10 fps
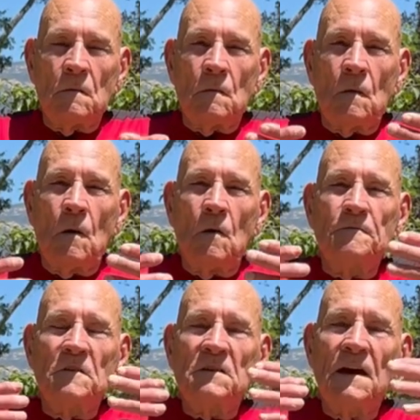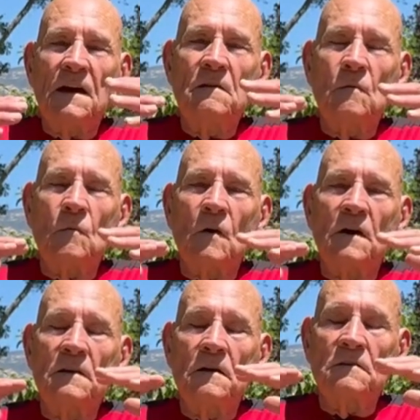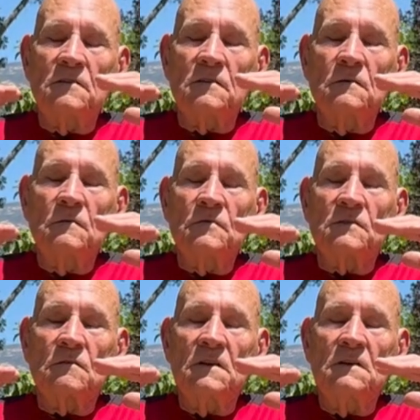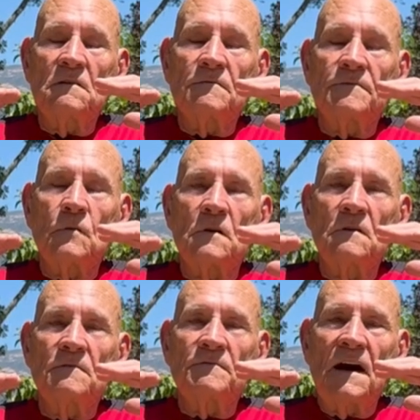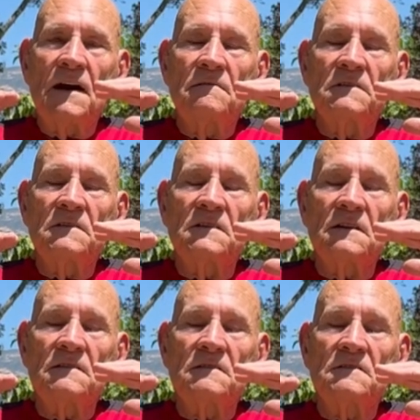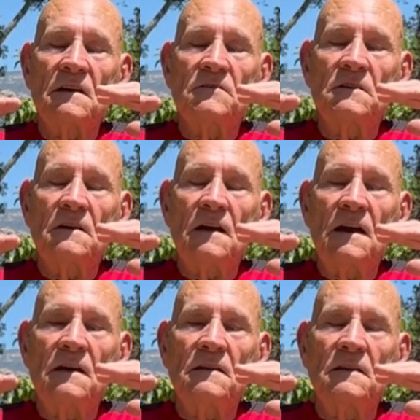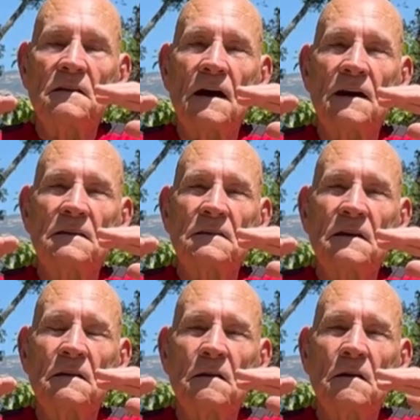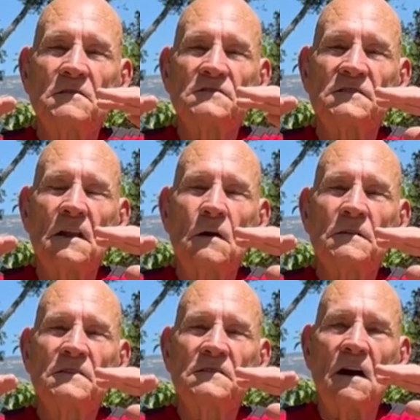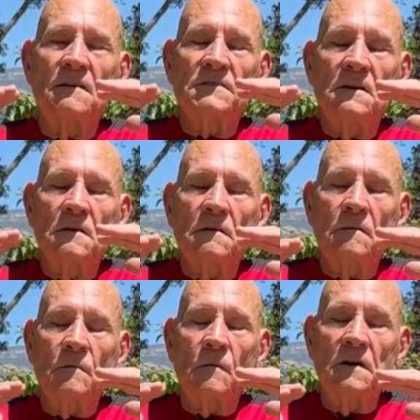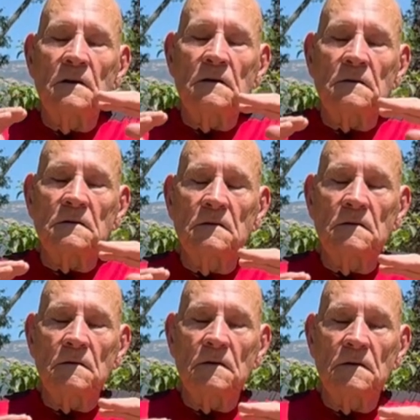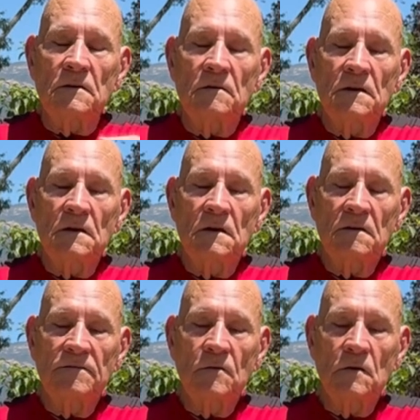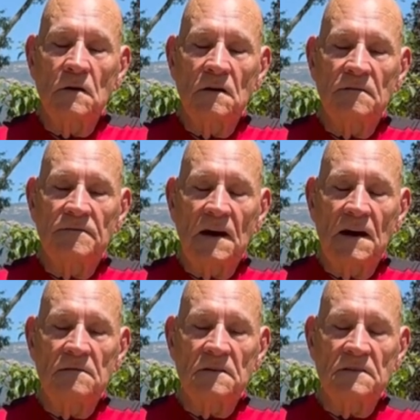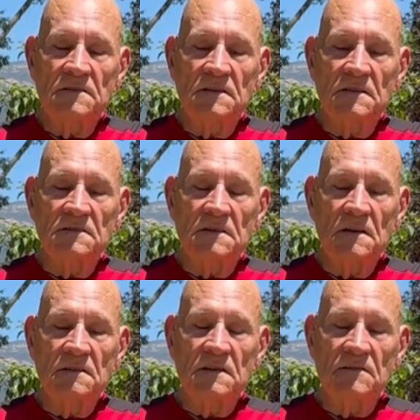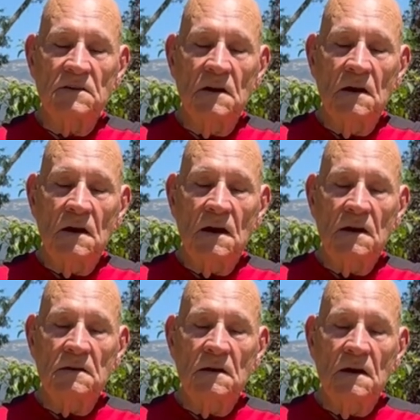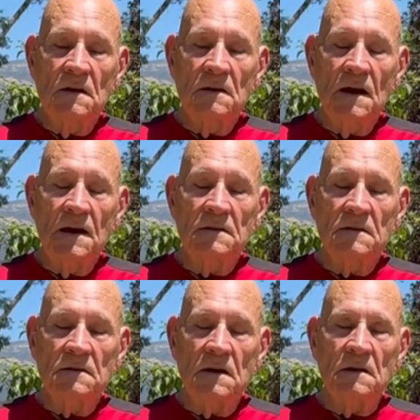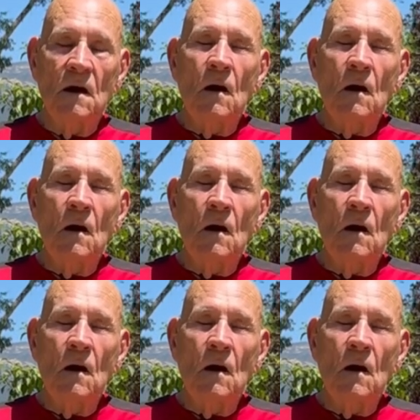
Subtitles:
Hold for 10. 1, 2, 3, 4, 5, 6, 7, 8, 9, 10. Slow and soft. 1, 2, 3, 4, 5, 6, 7, 8, 9, 10.